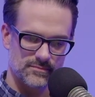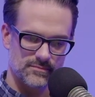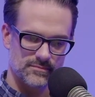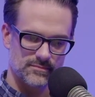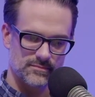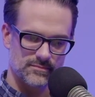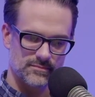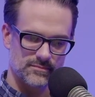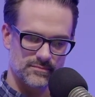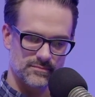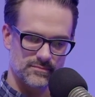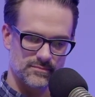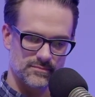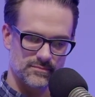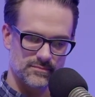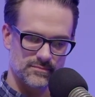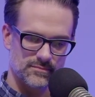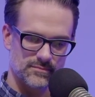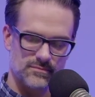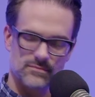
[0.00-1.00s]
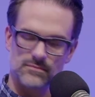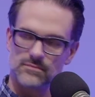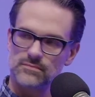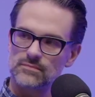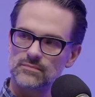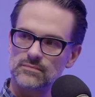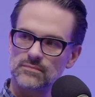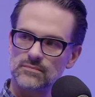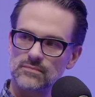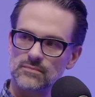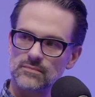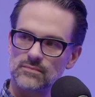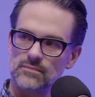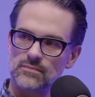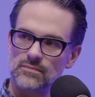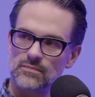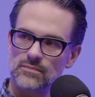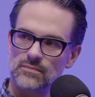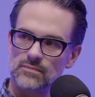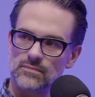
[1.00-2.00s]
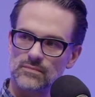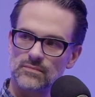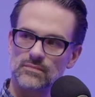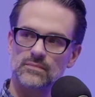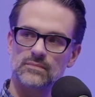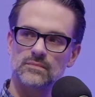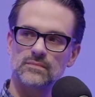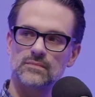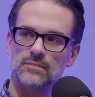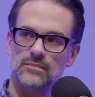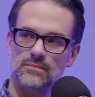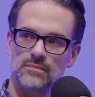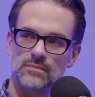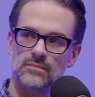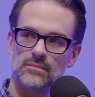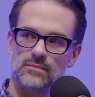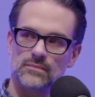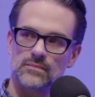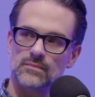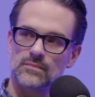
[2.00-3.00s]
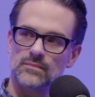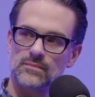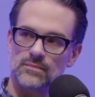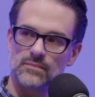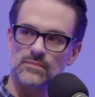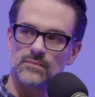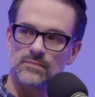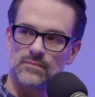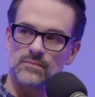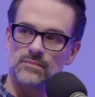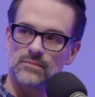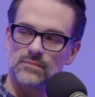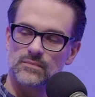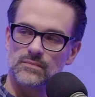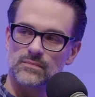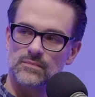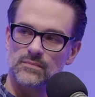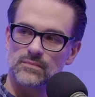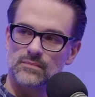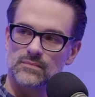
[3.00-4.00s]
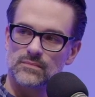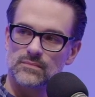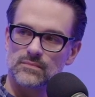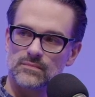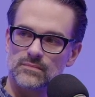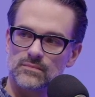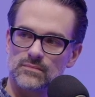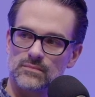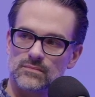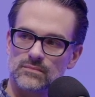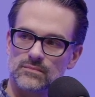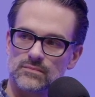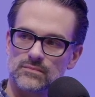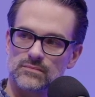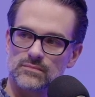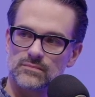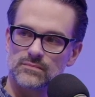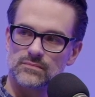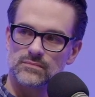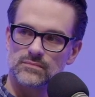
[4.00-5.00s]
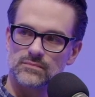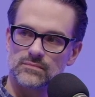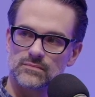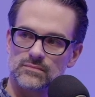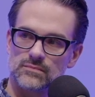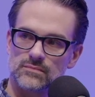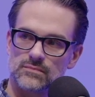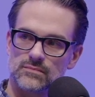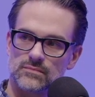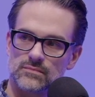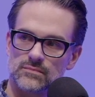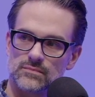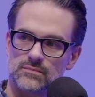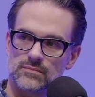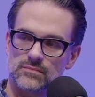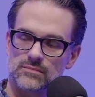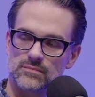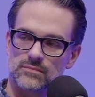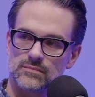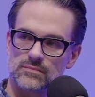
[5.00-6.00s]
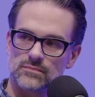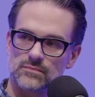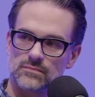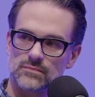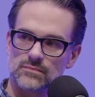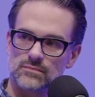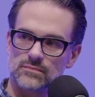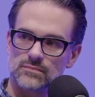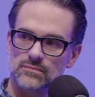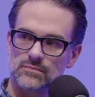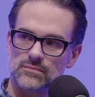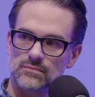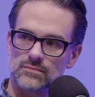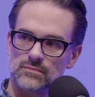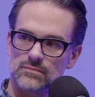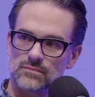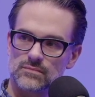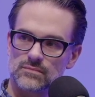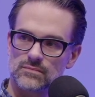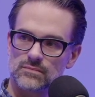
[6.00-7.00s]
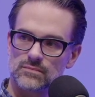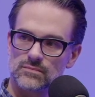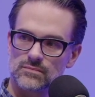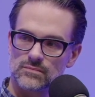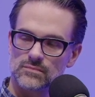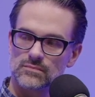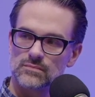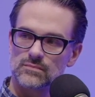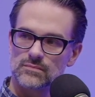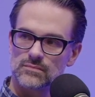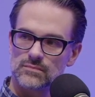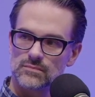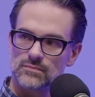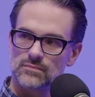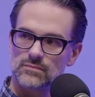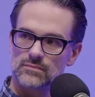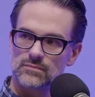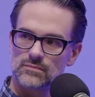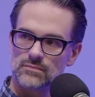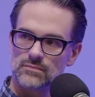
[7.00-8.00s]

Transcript: This person isn't speaking.